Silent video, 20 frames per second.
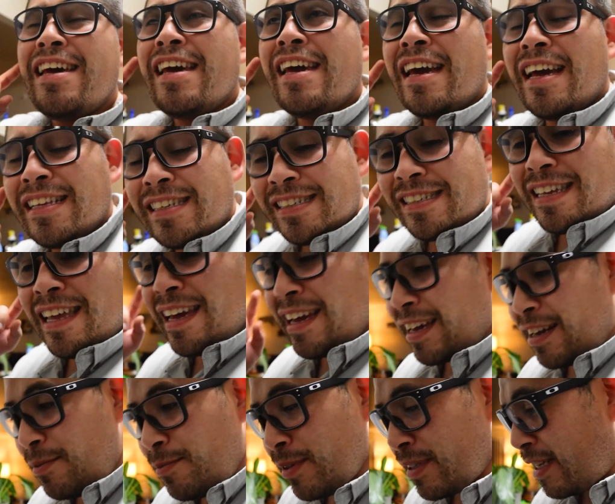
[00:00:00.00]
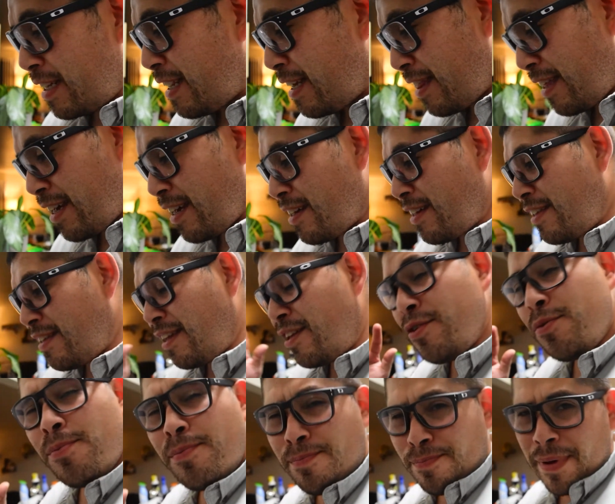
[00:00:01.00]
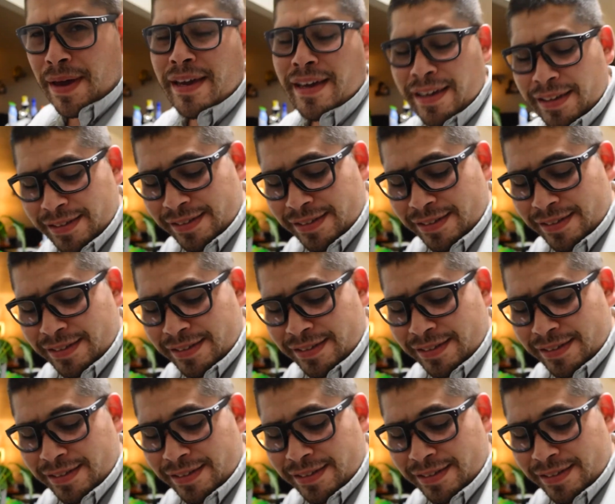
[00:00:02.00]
It's like almost anything that you bake